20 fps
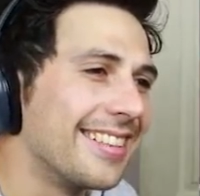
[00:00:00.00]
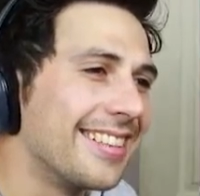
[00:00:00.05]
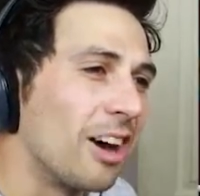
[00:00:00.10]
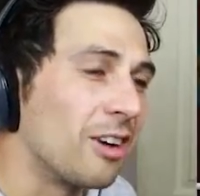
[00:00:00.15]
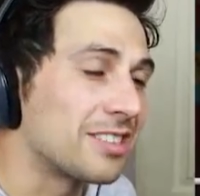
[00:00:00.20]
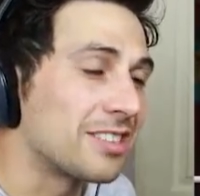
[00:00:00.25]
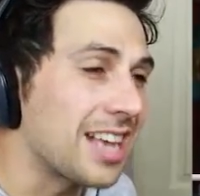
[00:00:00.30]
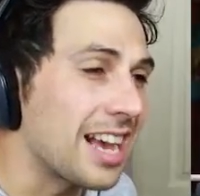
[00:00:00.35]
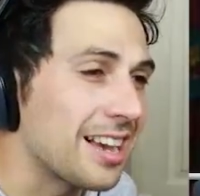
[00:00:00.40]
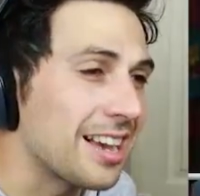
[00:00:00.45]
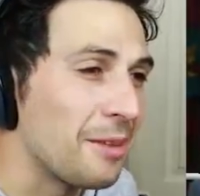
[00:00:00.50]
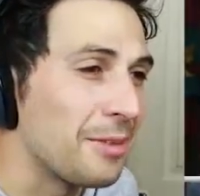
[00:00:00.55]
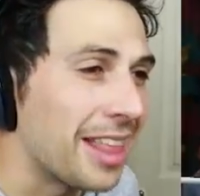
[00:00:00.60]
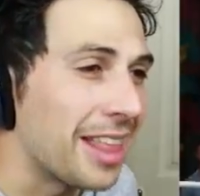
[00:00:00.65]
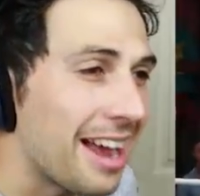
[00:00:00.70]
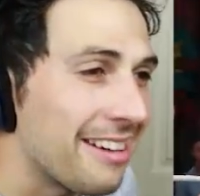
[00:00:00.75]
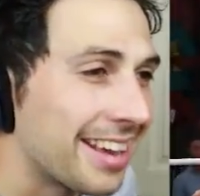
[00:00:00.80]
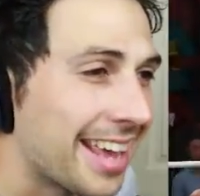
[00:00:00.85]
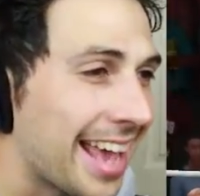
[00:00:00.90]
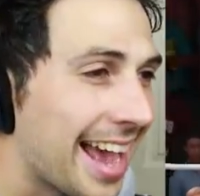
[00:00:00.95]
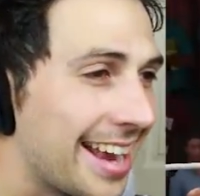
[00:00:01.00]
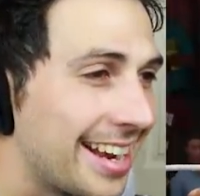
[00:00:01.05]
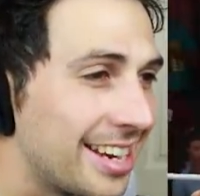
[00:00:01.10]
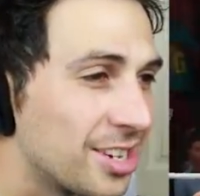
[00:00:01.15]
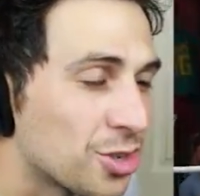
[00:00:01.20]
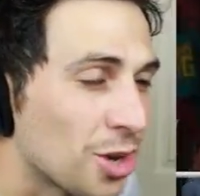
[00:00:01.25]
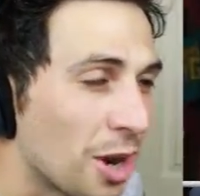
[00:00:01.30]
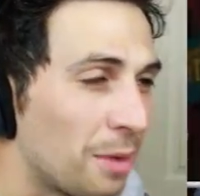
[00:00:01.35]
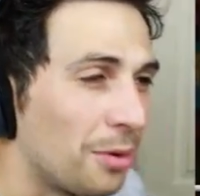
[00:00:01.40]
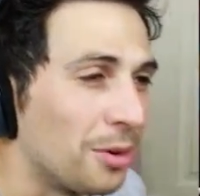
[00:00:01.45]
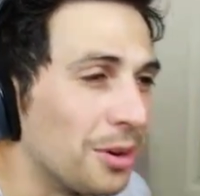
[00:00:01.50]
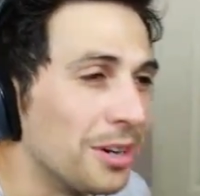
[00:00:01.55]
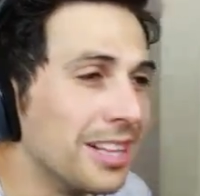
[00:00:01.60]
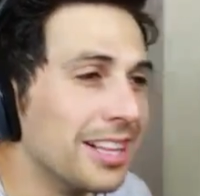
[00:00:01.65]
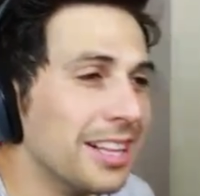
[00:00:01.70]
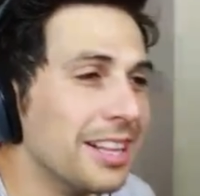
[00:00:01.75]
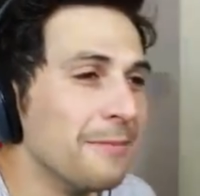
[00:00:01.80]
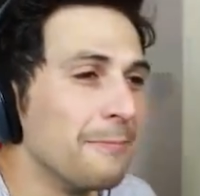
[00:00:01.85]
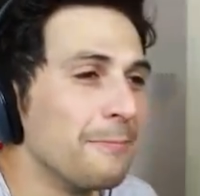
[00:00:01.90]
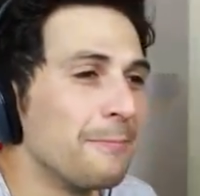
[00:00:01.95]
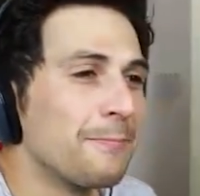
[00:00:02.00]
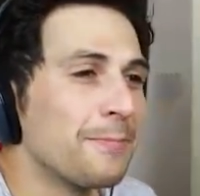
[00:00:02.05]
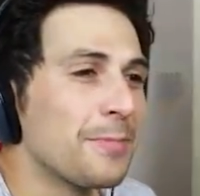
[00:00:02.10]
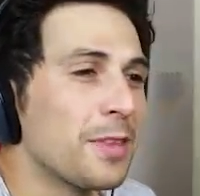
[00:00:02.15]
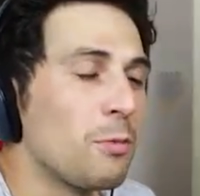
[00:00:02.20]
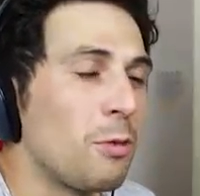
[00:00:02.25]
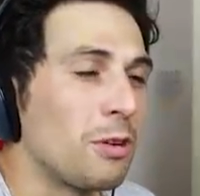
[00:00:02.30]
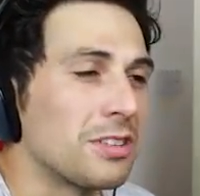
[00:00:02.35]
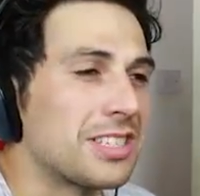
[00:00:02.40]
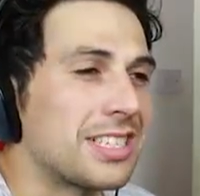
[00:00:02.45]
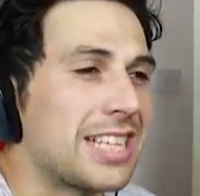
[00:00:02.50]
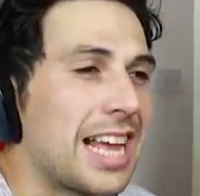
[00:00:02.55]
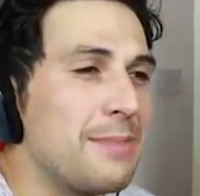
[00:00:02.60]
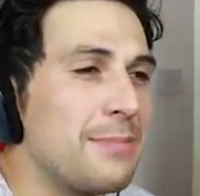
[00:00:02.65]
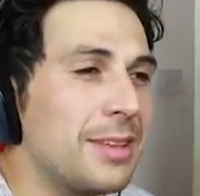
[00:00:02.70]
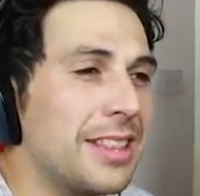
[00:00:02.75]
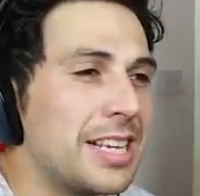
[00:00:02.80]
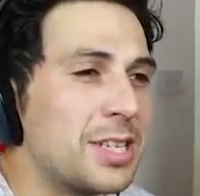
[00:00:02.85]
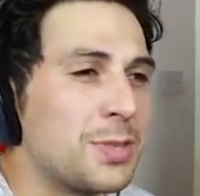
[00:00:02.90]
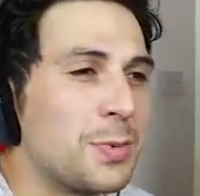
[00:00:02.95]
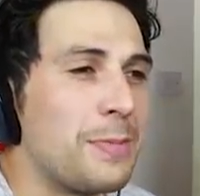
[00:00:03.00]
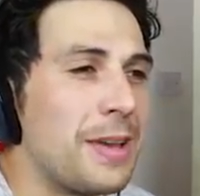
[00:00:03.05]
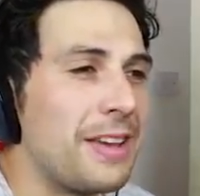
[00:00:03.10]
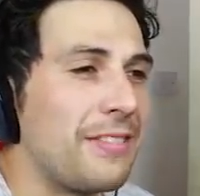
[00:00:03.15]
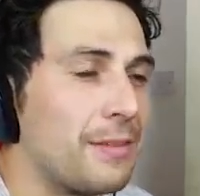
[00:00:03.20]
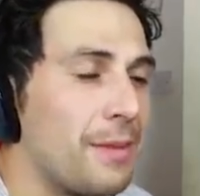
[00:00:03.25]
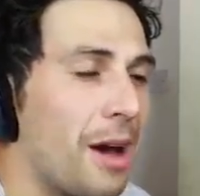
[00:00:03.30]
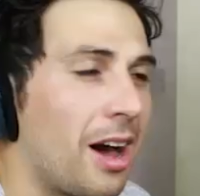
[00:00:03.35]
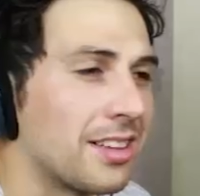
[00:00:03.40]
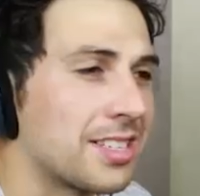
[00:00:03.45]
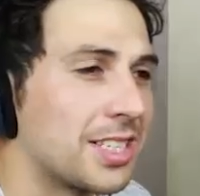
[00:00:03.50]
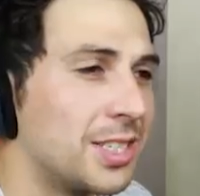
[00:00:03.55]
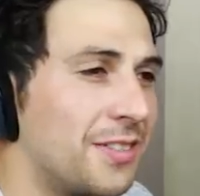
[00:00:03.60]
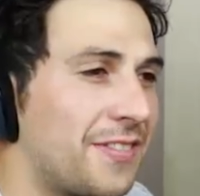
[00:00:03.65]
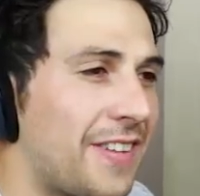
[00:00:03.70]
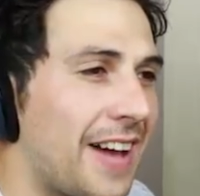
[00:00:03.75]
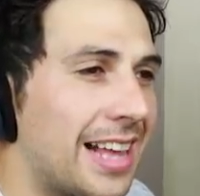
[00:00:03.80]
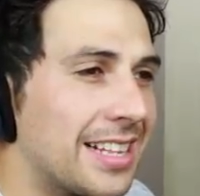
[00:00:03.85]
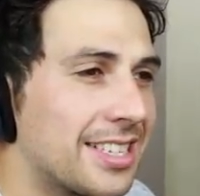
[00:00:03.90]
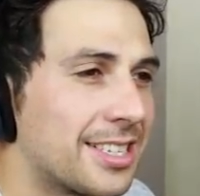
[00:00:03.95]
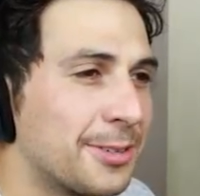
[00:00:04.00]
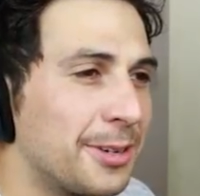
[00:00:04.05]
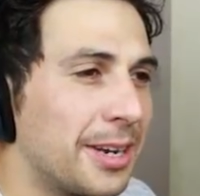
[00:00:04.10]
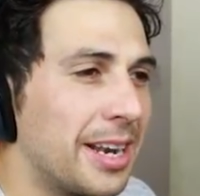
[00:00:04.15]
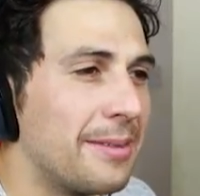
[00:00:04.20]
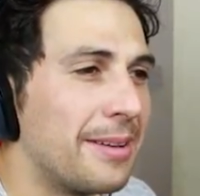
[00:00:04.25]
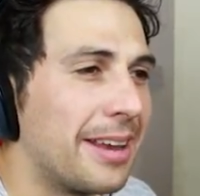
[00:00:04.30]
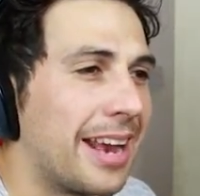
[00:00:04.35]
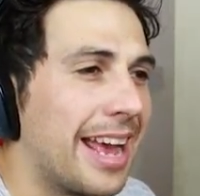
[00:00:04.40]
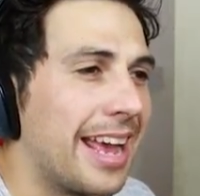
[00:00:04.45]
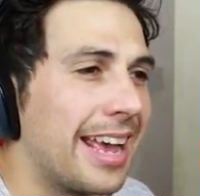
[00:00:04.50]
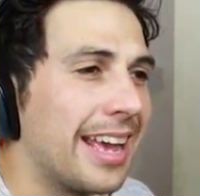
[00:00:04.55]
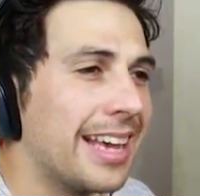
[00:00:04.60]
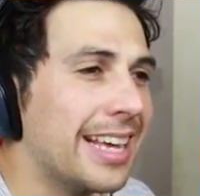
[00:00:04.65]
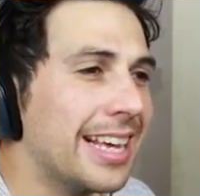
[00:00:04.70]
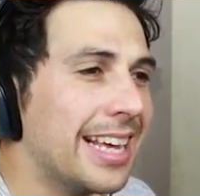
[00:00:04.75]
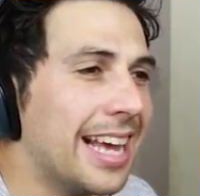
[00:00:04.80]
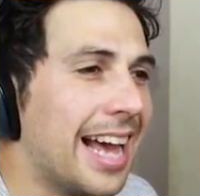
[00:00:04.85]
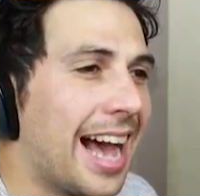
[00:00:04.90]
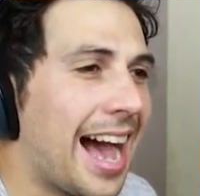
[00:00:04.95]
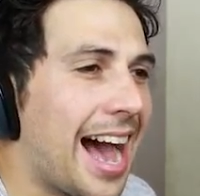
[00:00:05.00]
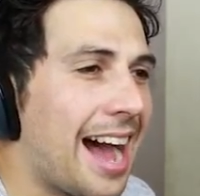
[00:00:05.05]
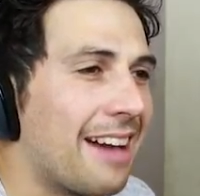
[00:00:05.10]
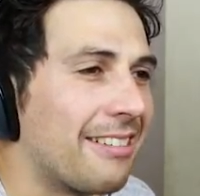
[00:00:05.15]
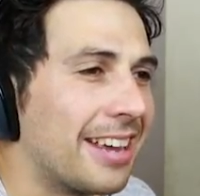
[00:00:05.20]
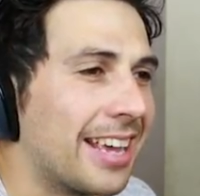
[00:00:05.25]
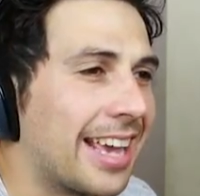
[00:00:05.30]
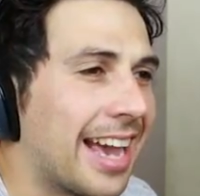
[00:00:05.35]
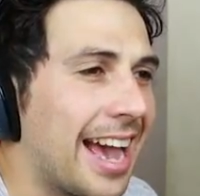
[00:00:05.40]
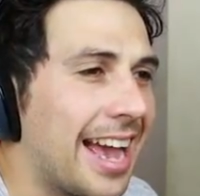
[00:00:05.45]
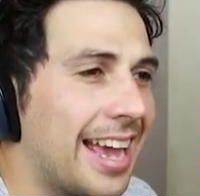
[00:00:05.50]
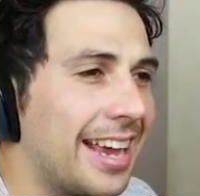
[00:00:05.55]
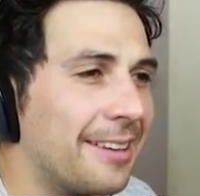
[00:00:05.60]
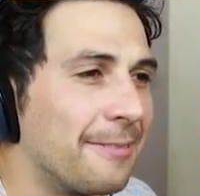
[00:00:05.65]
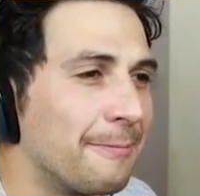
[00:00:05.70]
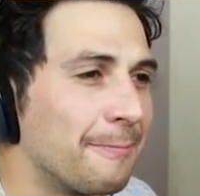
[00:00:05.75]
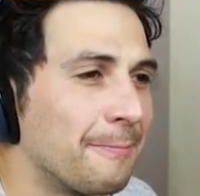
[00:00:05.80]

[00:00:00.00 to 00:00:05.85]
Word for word: oh, Xhaka with Harry Kane in trouble. What a statement this would be from Arsenal fans to eliminate Harry Kane.